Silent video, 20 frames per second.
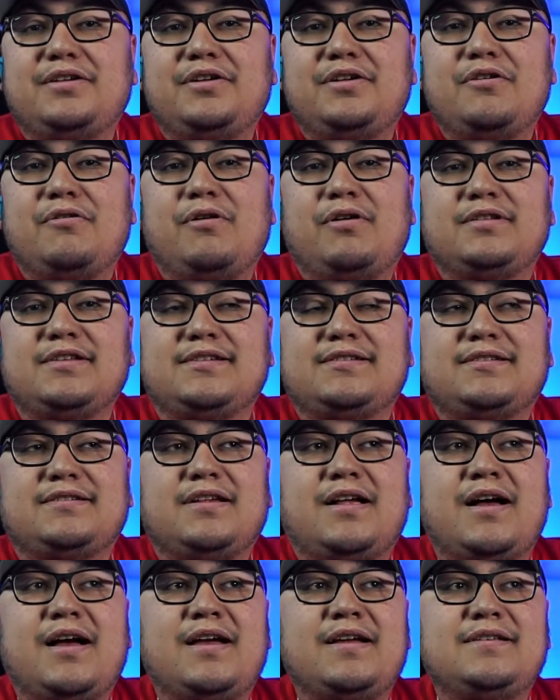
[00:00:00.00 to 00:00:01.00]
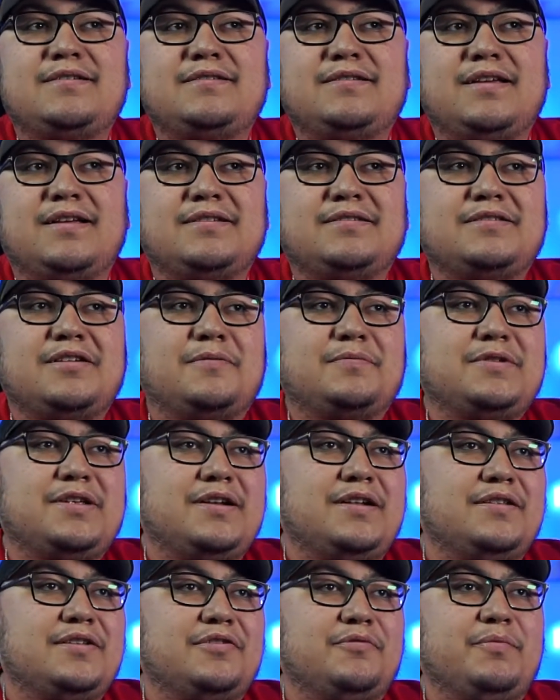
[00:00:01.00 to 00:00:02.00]
you know, on the slides. It's
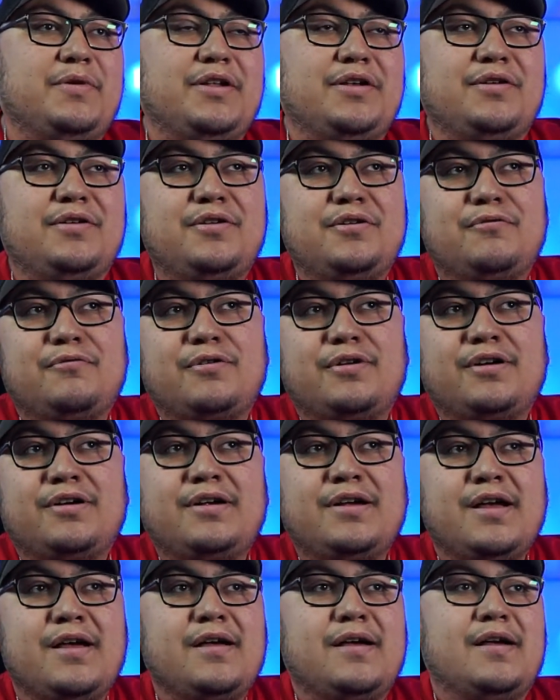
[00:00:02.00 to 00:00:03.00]
something a little bit newer.